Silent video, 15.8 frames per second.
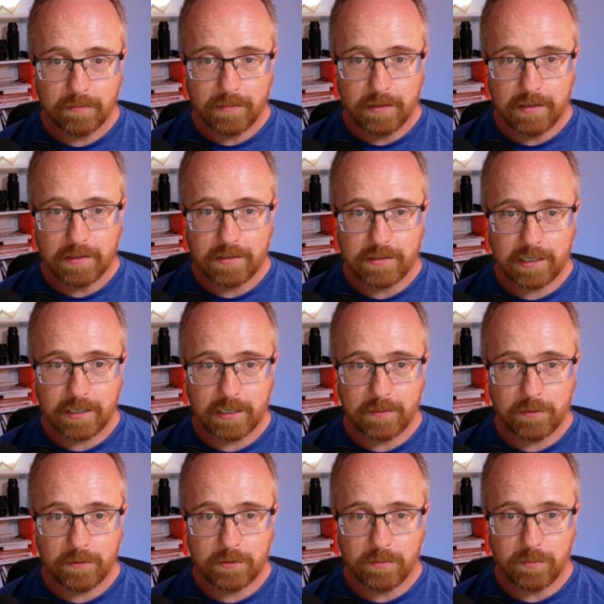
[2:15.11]
And the second
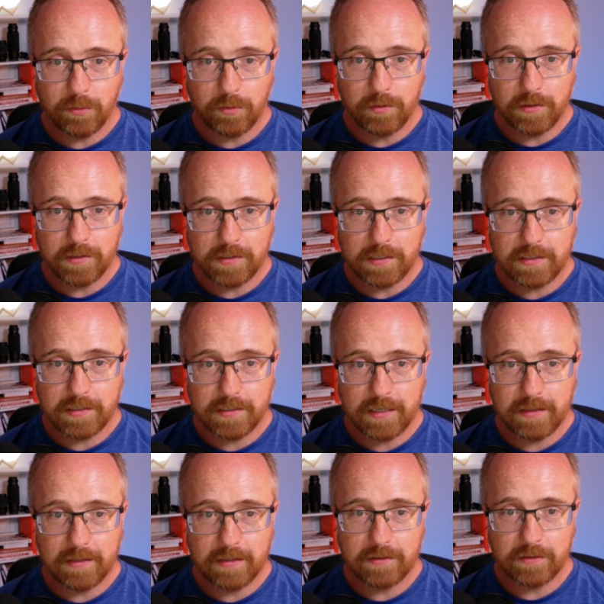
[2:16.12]
most important is this,
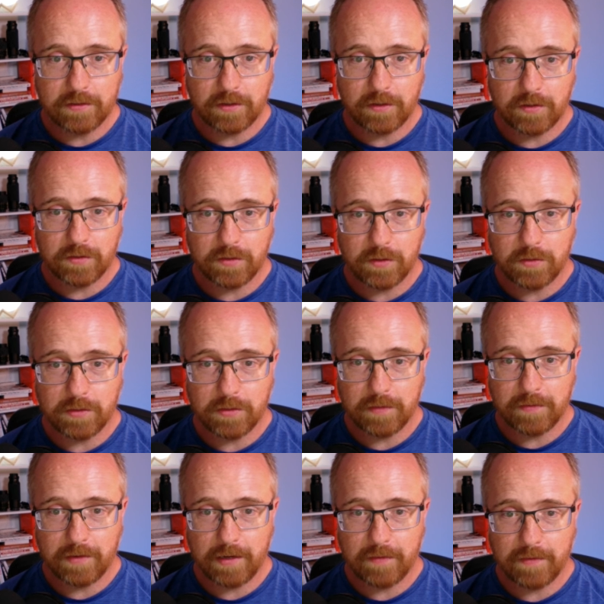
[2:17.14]
and this is also stuff
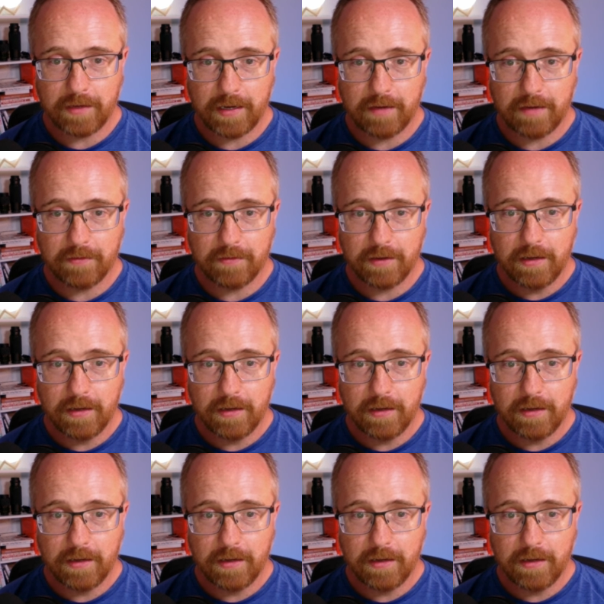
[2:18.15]
you have to have.